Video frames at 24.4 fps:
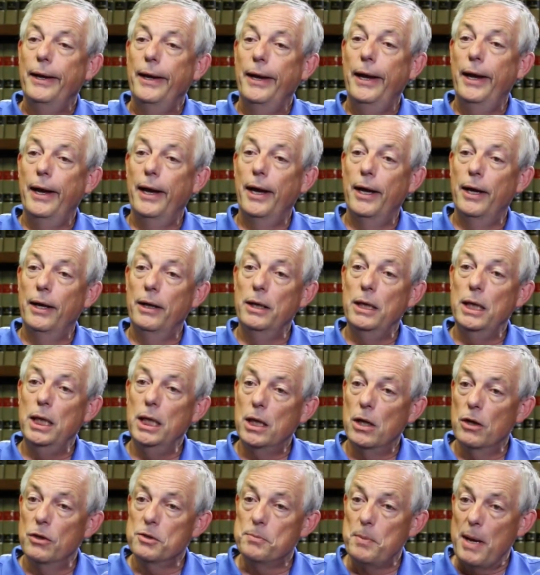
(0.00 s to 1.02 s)
and
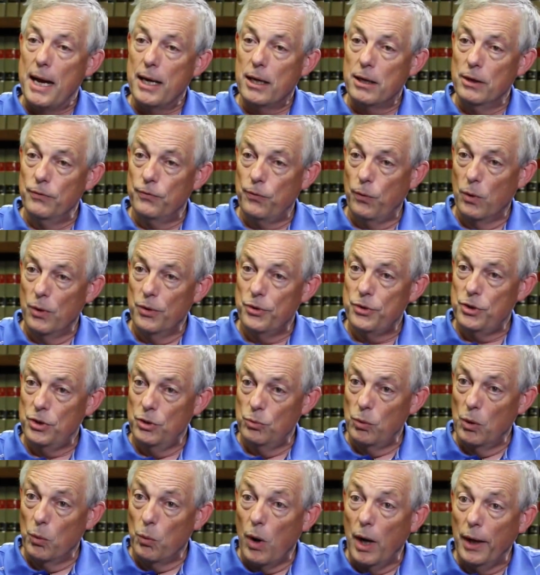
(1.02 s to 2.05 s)
he goes back and forth to
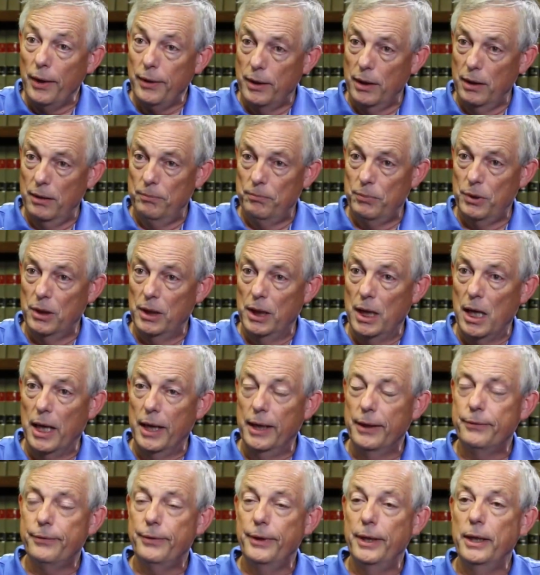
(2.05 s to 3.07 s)
Rwanda
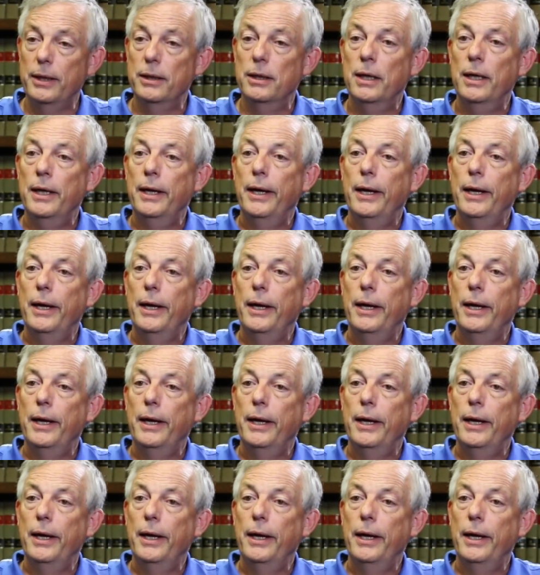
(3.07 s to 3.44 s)
periodically.